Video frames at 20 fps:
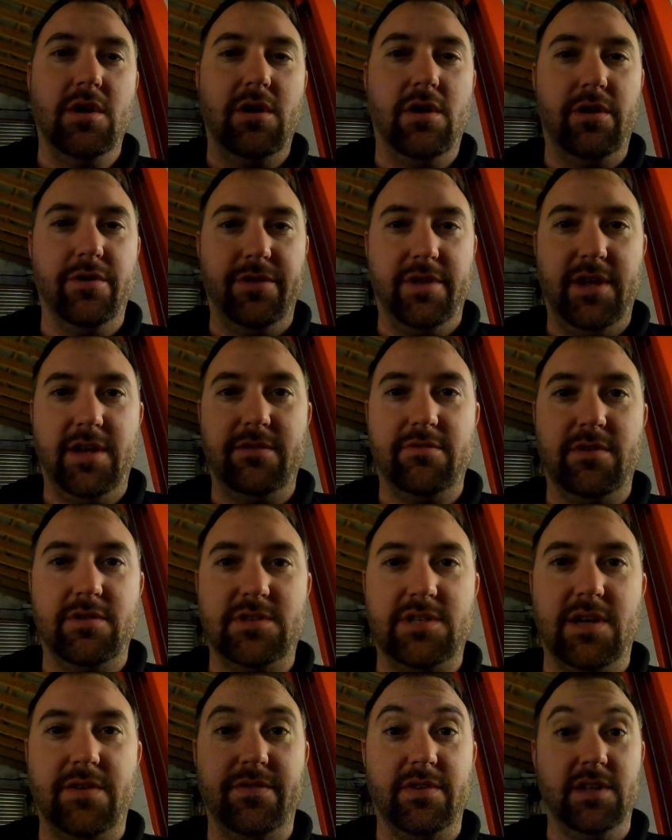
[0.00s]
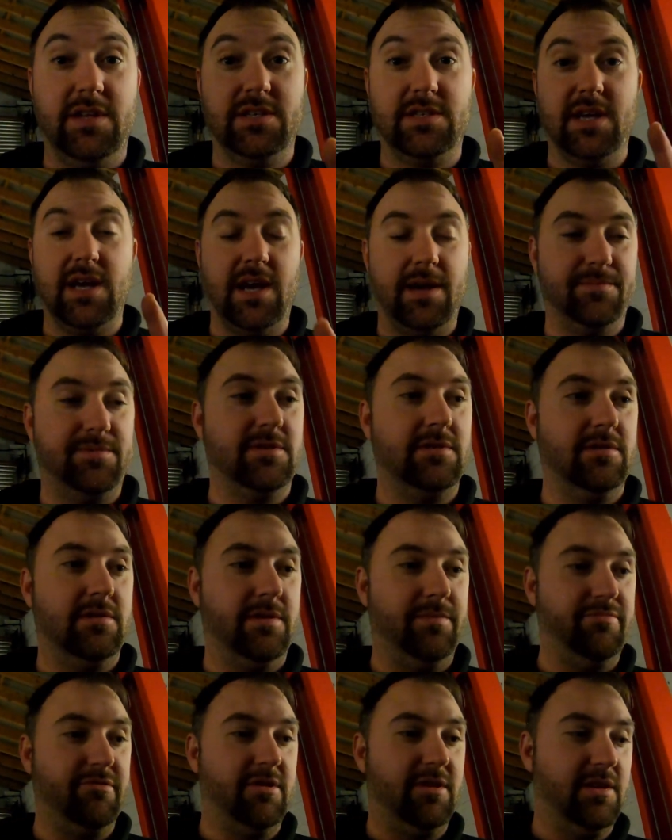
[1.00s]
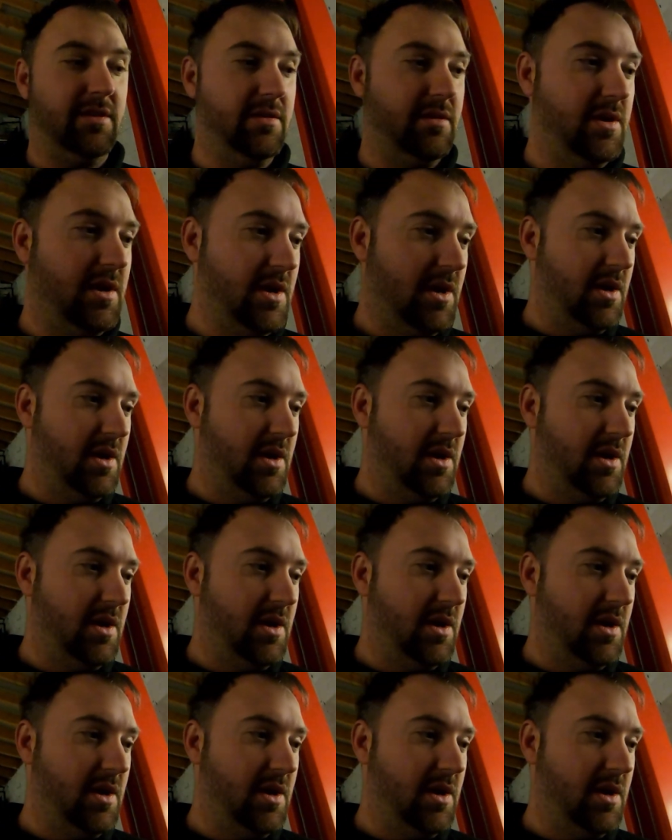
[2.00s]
on the Hero 7 is absolutely brilliant.